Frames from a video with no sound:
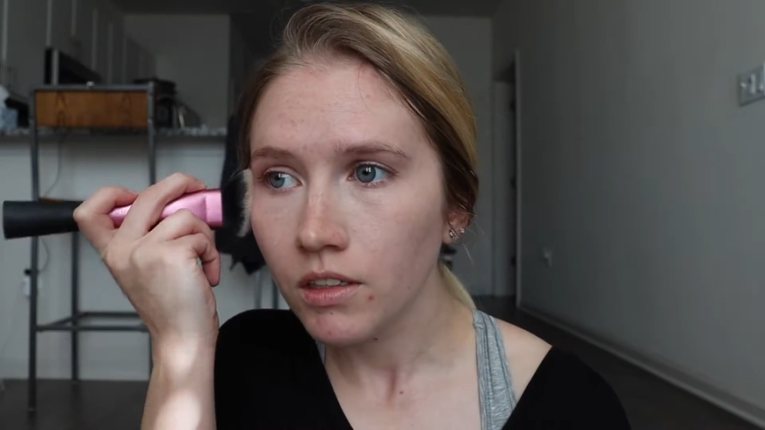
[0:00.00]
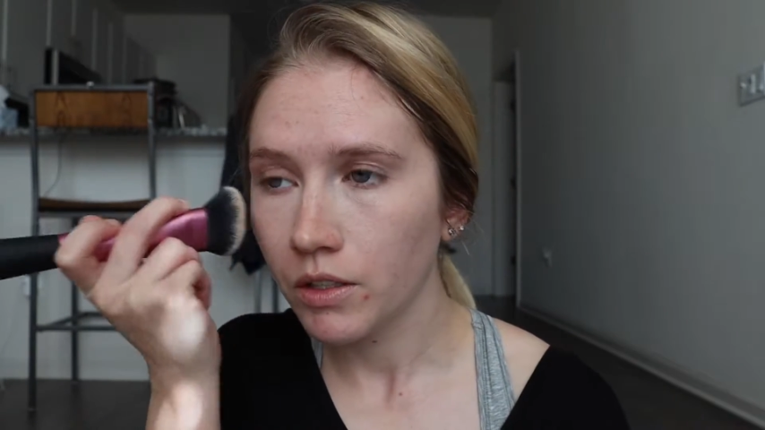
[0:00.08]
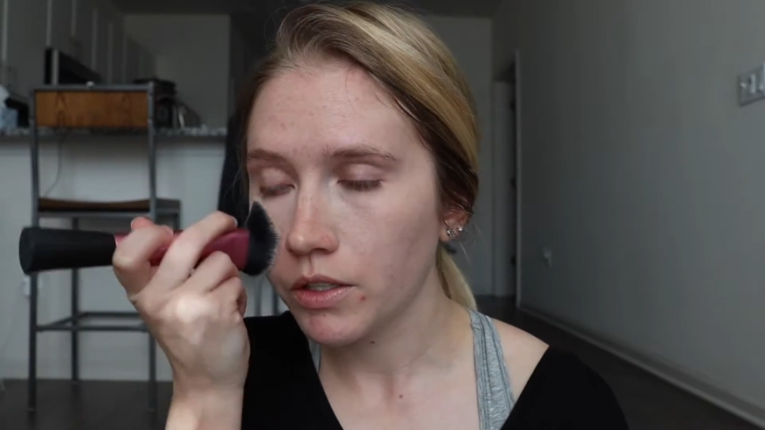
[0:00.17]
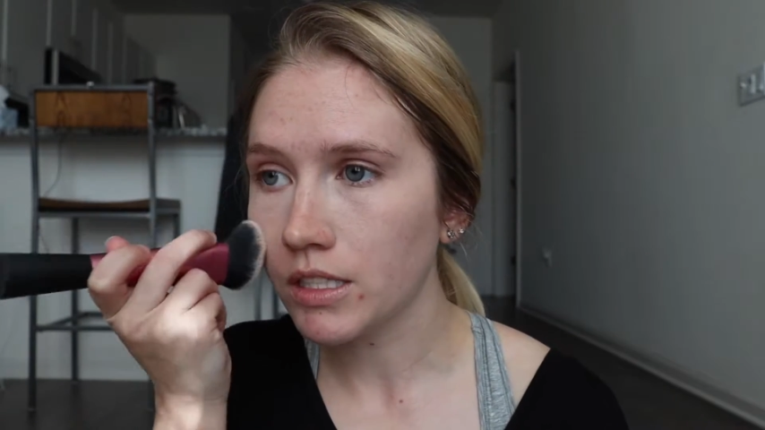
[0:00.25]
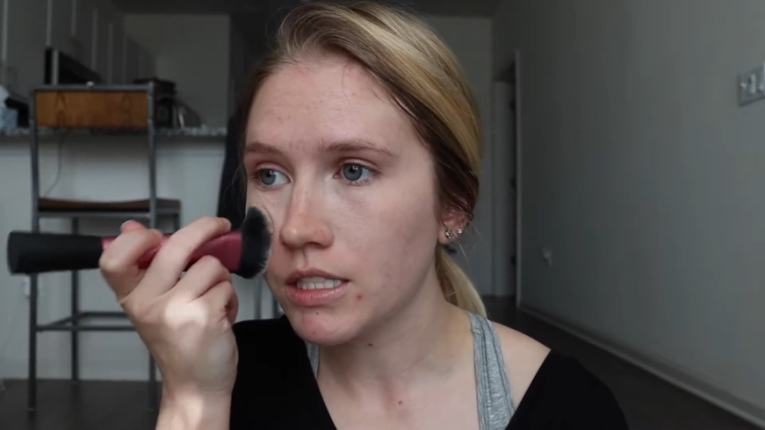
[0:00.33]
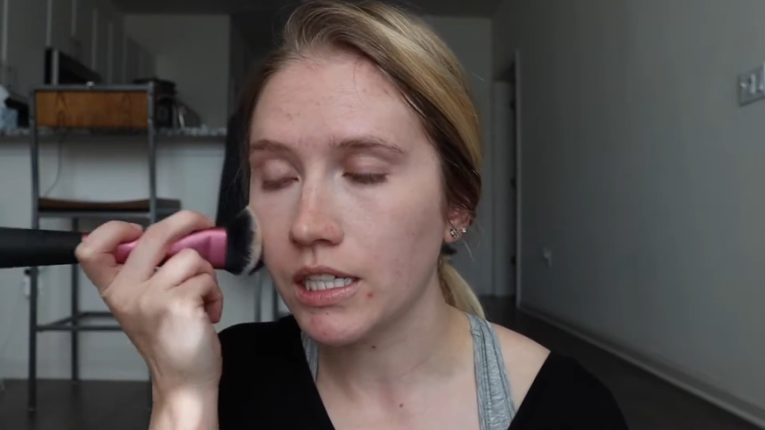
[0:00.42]

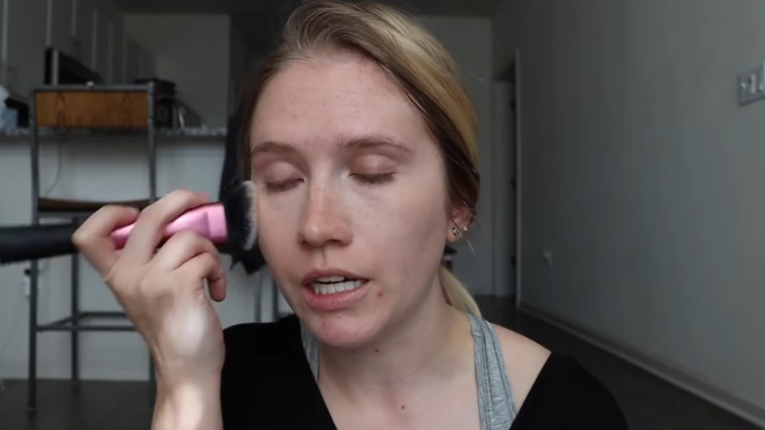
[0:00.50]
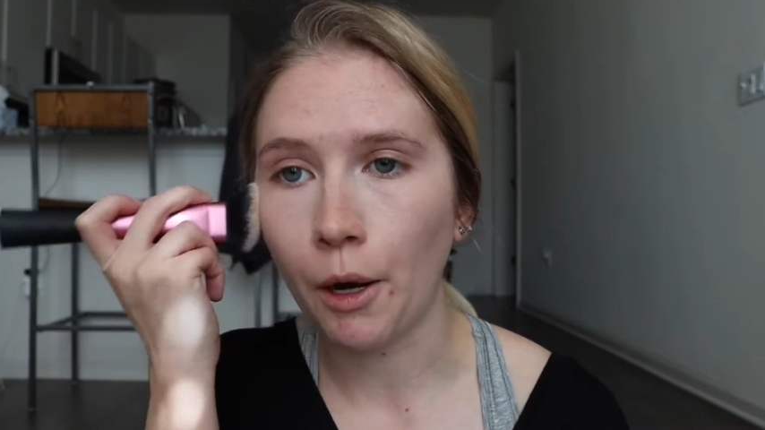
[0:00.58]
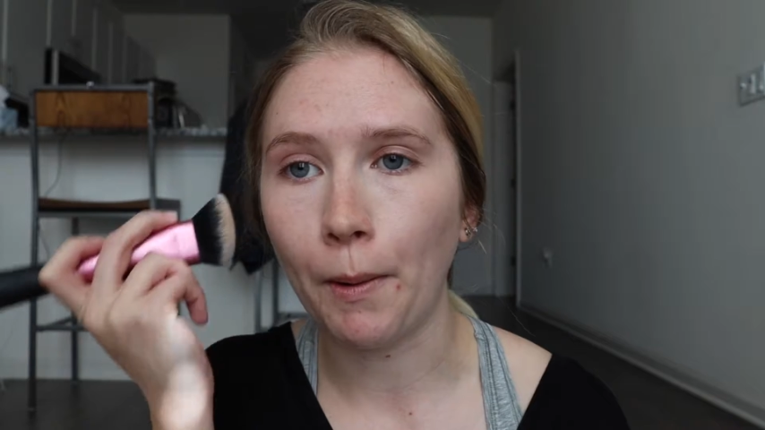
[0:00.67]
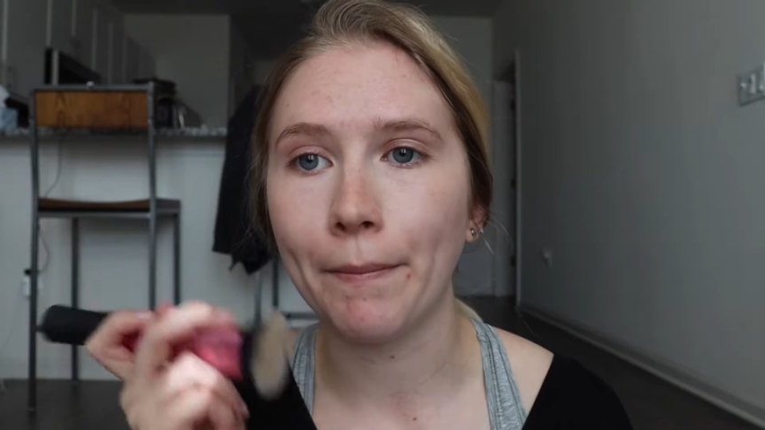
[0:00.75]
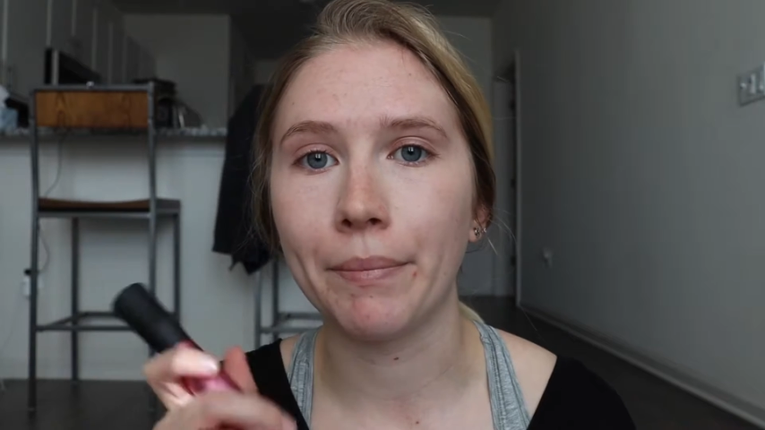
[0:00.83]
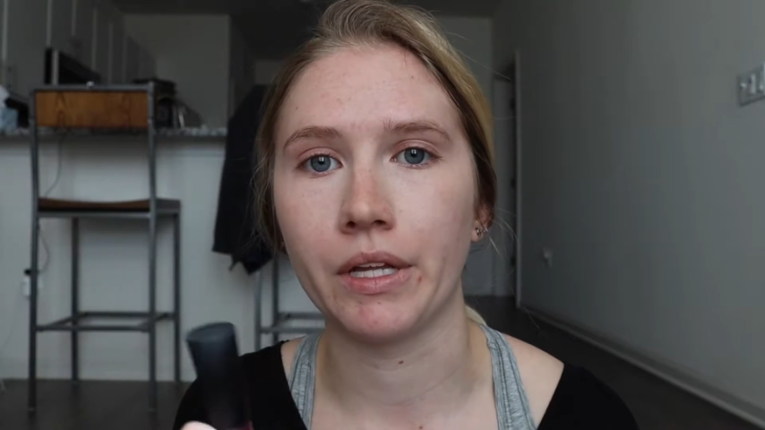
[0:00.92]
You can see
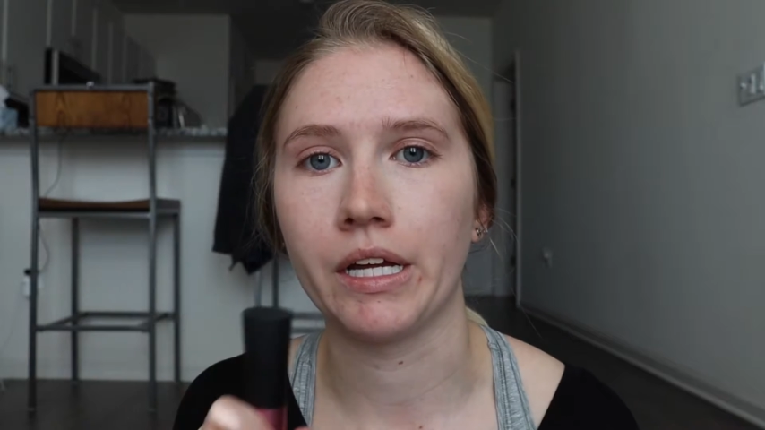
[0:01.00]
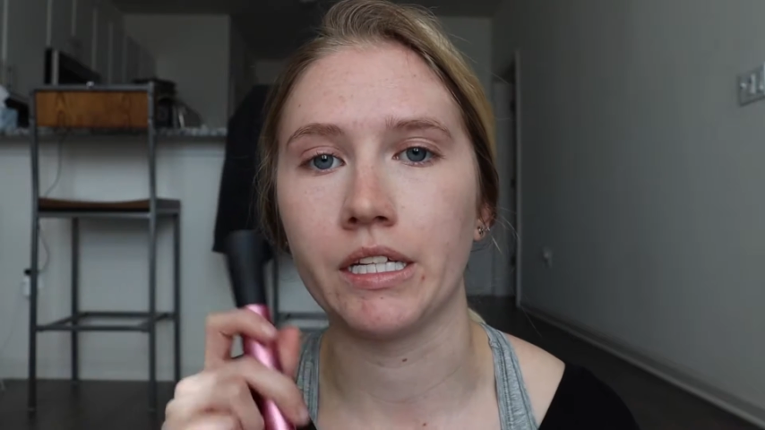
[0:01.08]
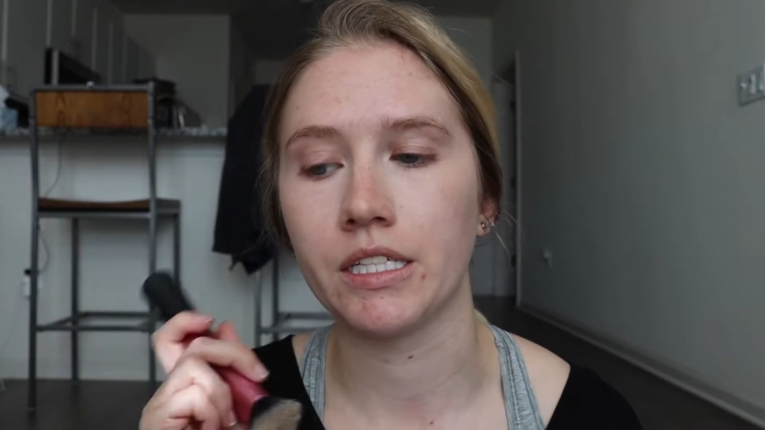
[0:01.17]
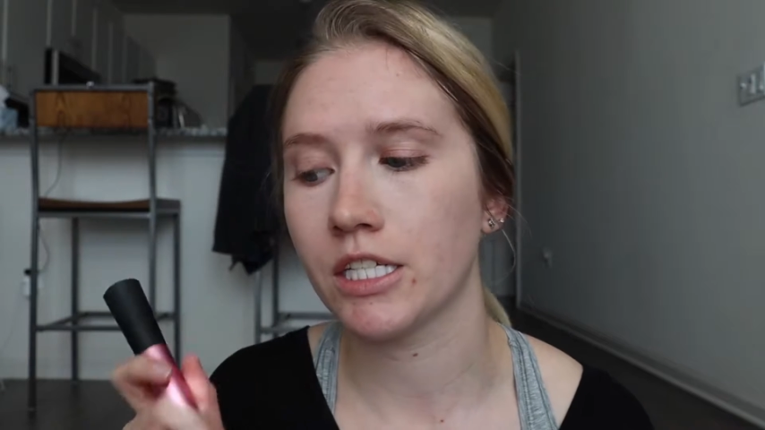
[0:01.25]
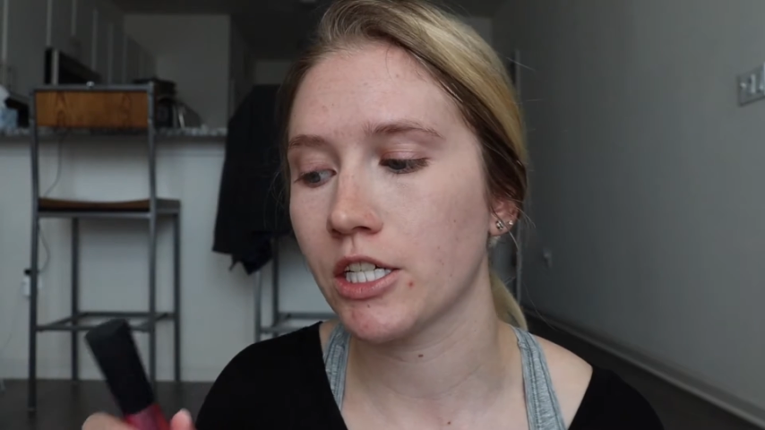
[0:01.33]
how it blends